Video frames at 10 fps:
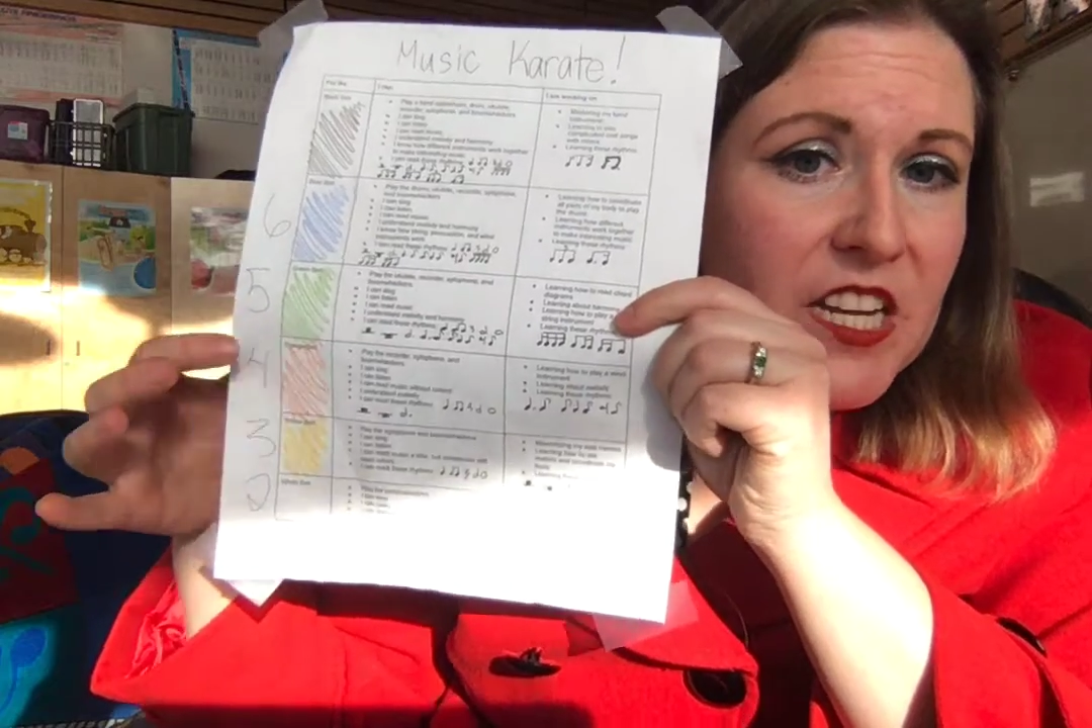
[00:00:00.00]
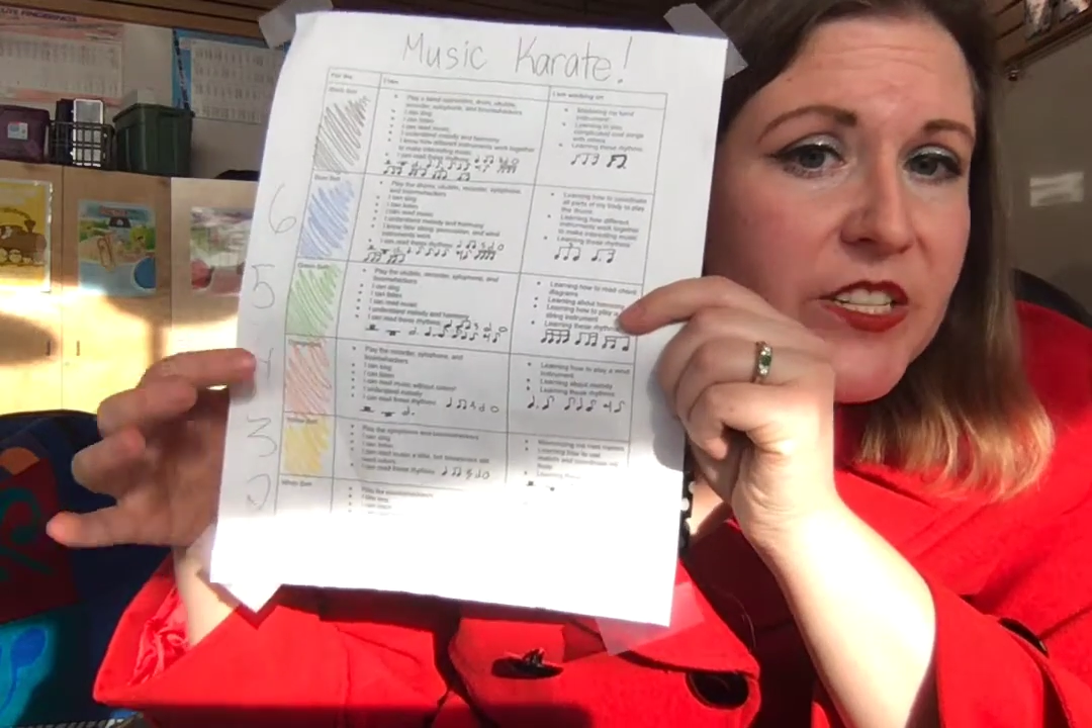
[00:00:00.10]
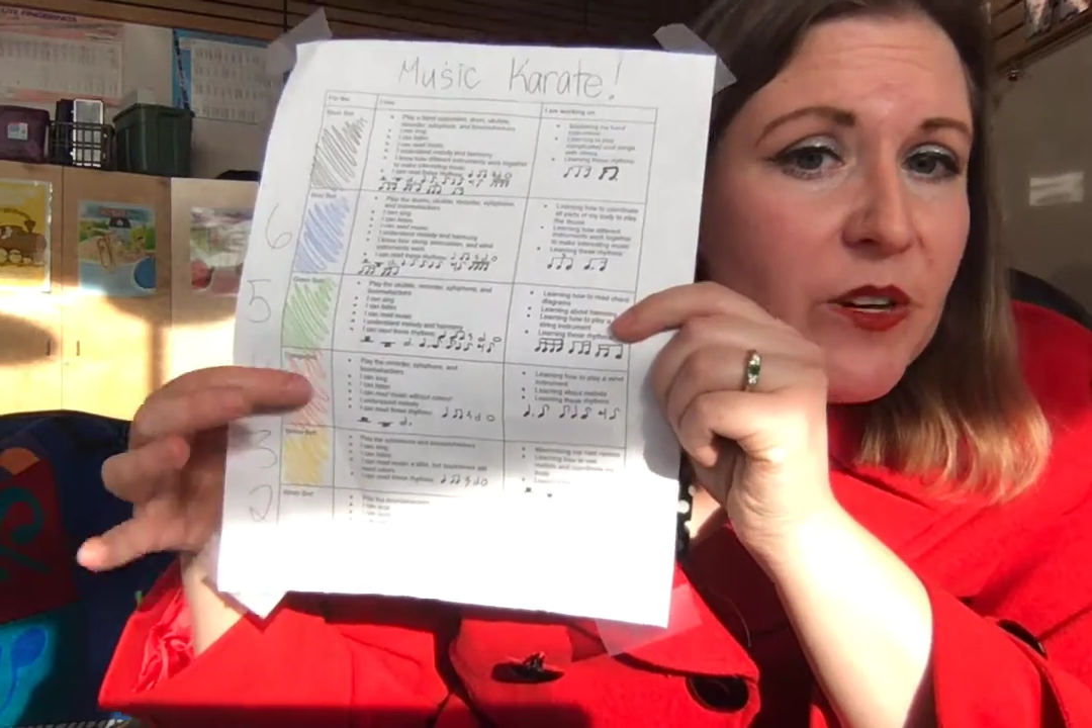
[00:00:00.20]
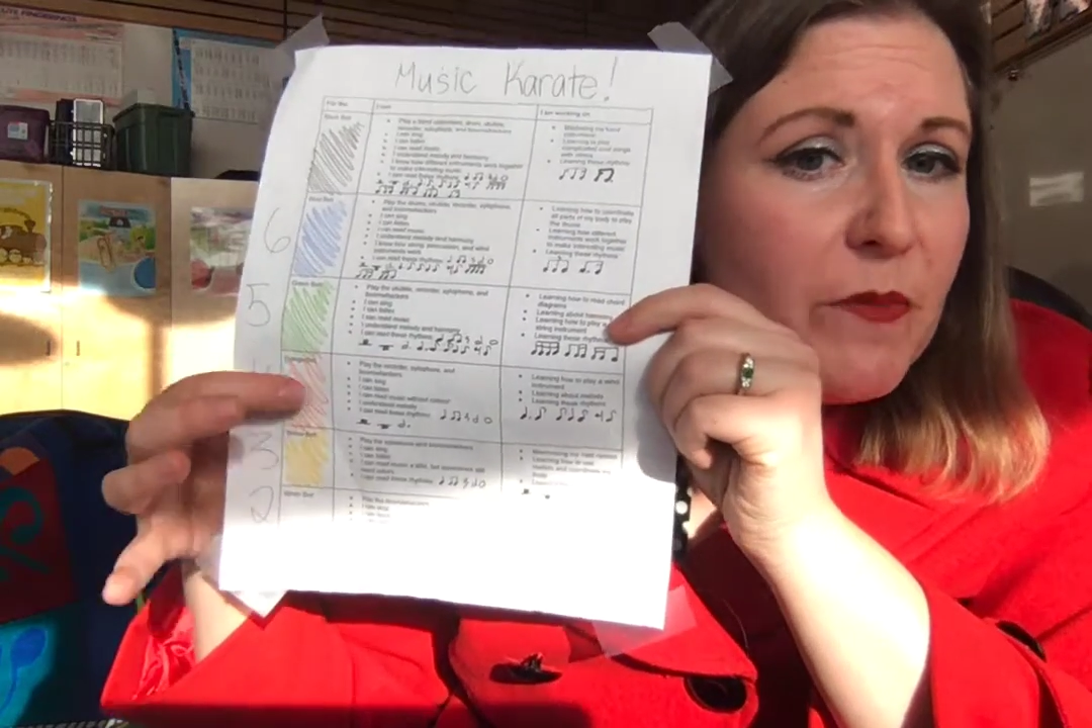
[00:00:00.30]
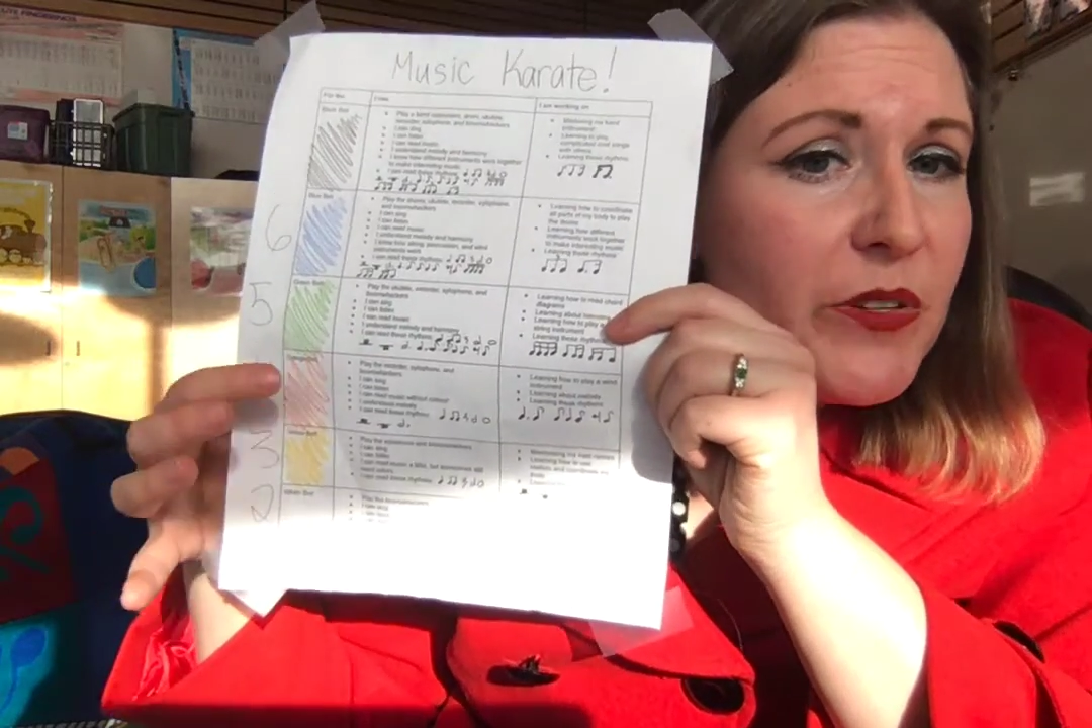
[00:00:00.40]

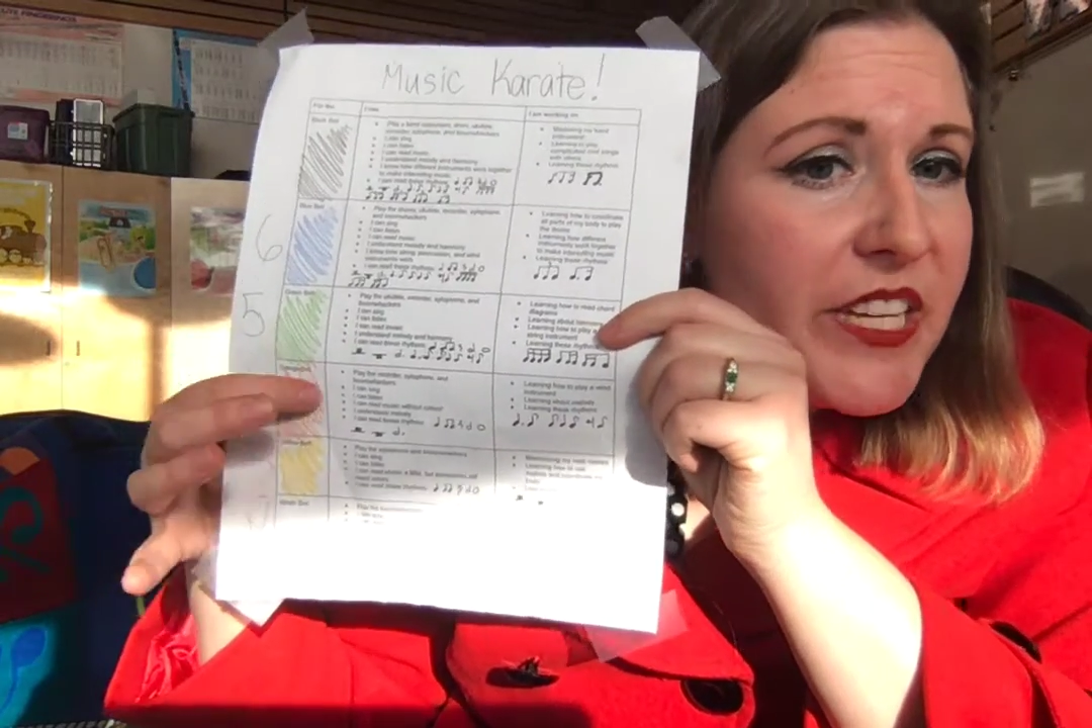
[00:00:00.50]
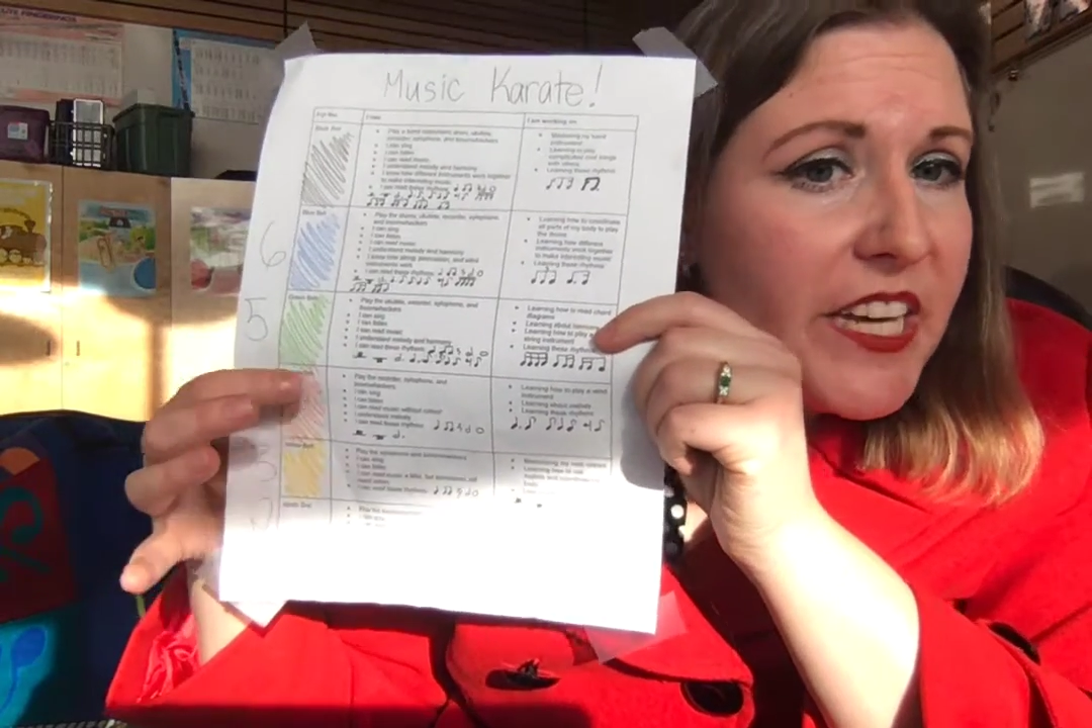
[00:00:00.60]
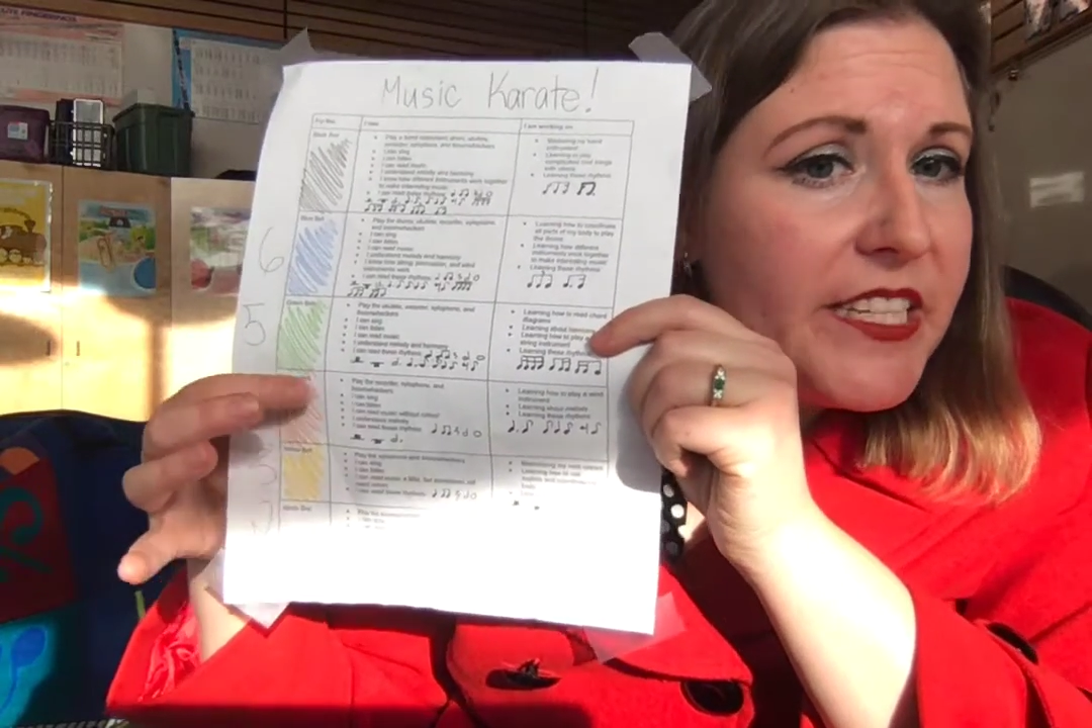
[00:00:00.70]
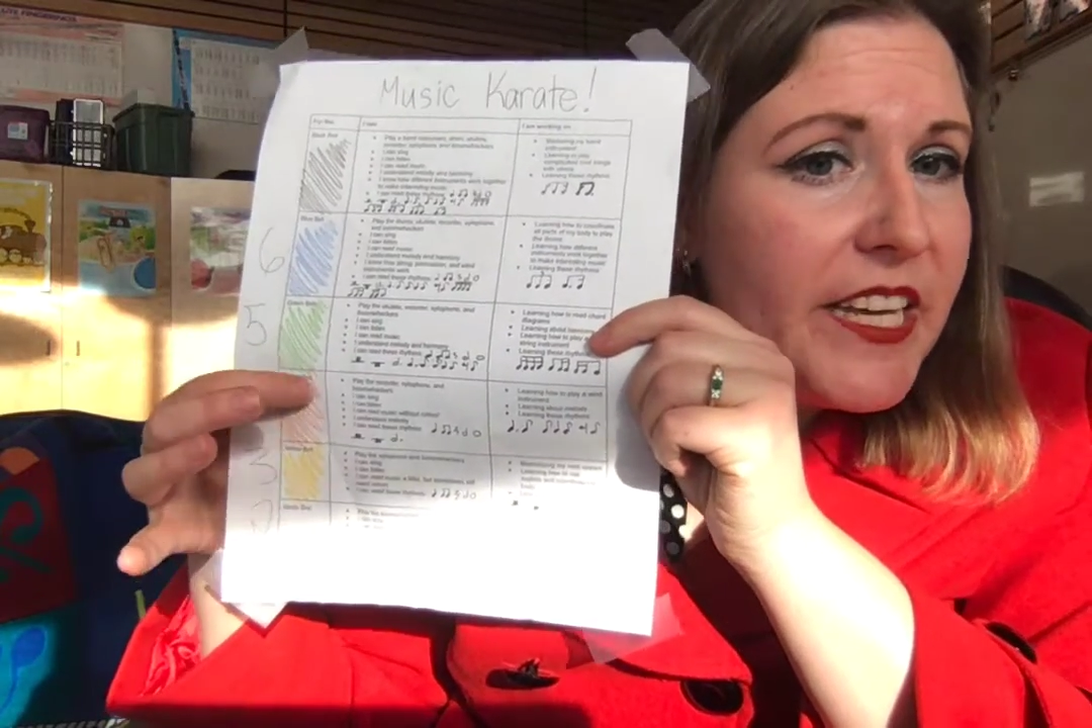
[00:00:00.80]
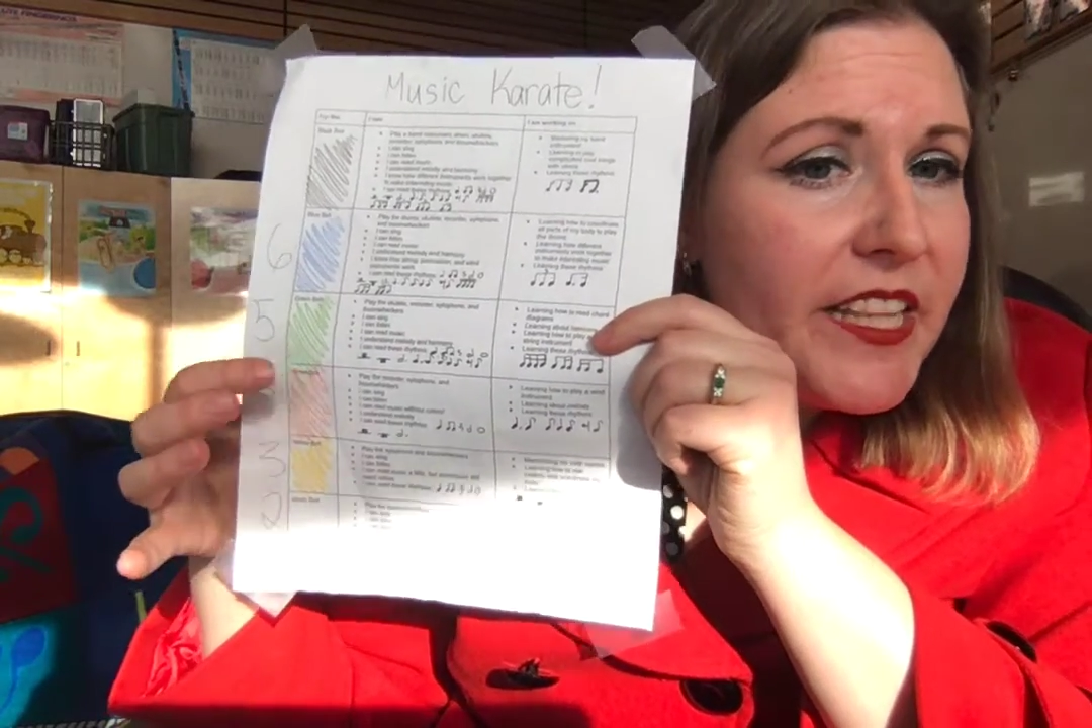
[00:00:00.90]
So most
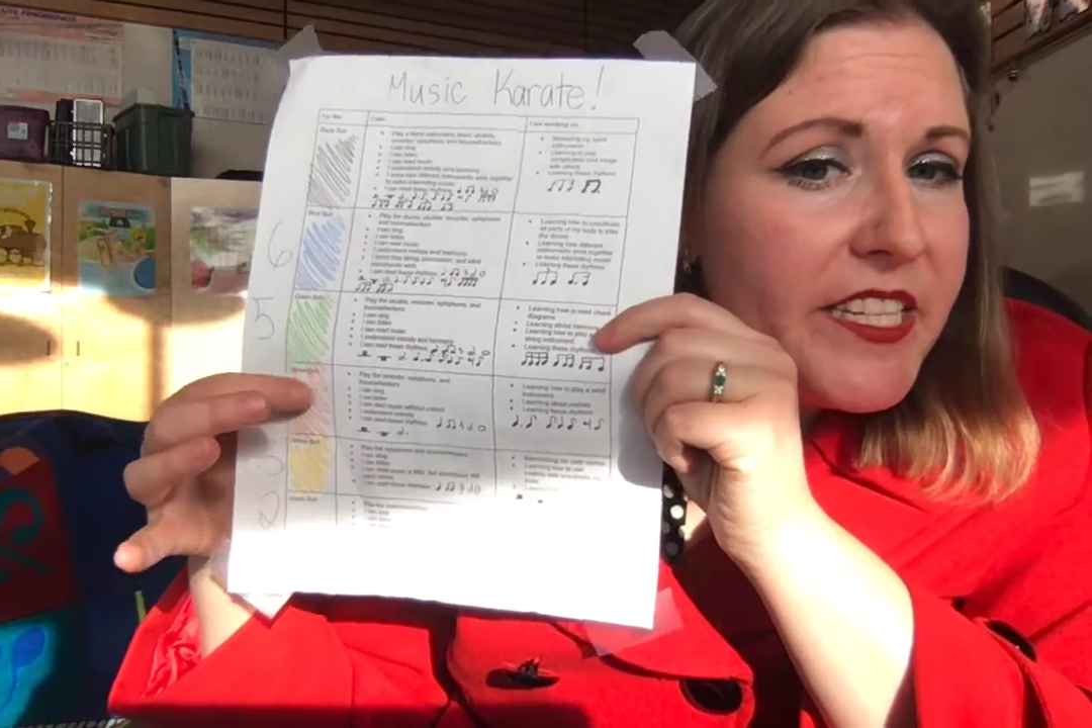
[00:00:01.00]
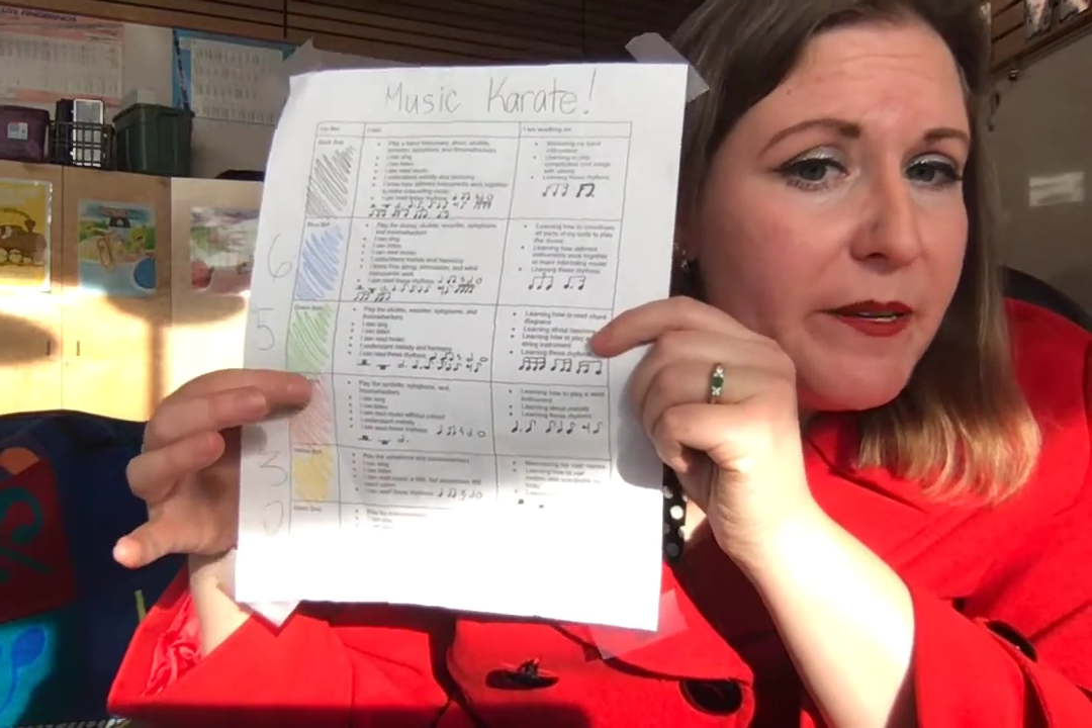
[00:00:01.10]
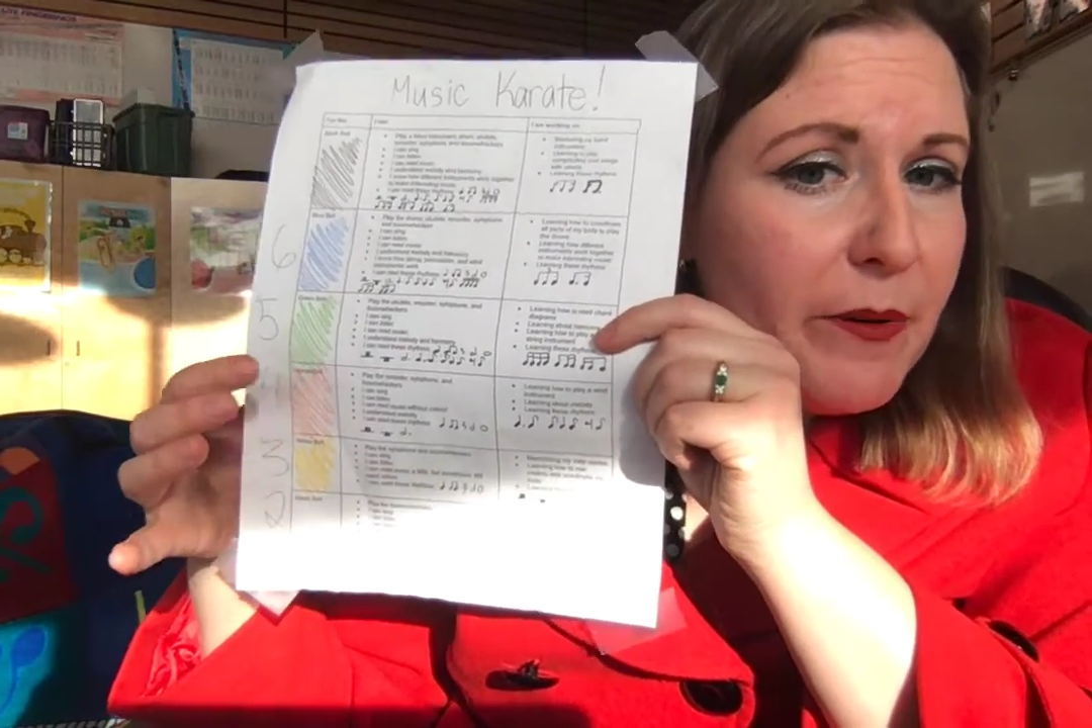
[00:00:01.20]
kids hit this